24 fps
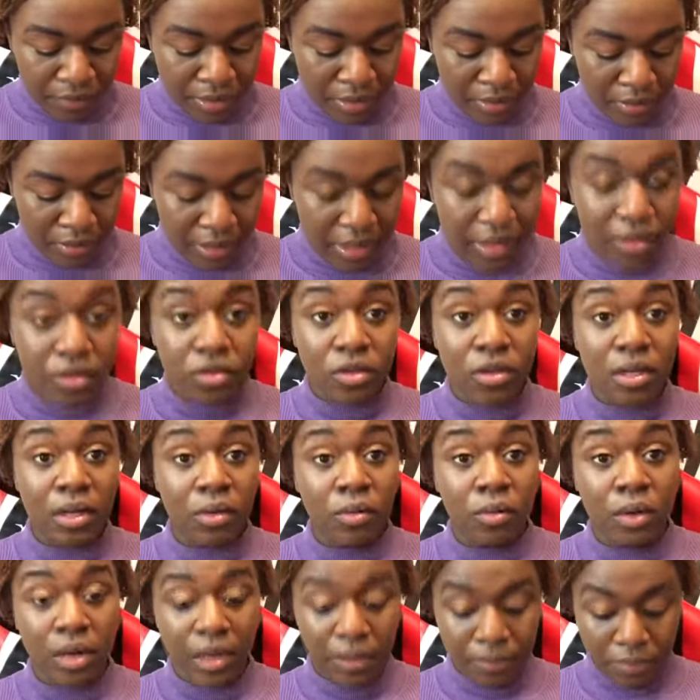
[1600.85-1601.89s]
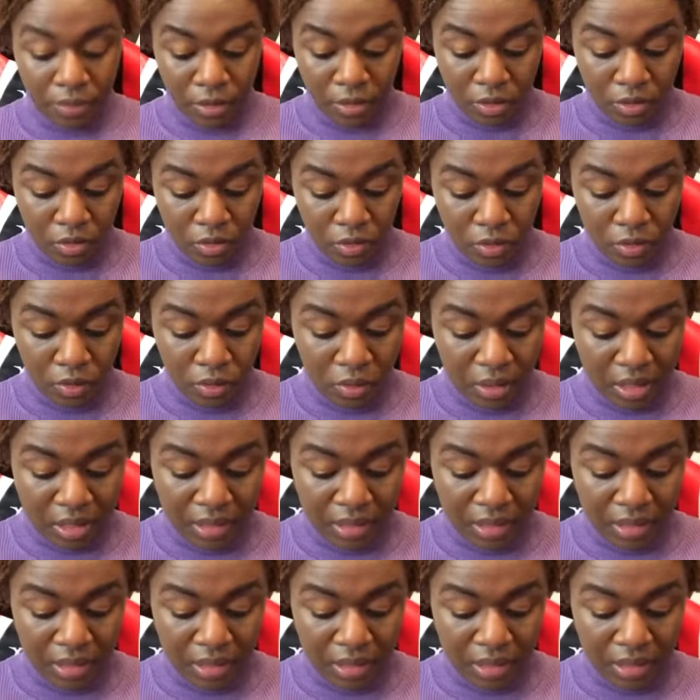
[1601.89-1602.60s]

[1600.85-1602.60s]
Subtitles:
Okay, so then what I'm going to do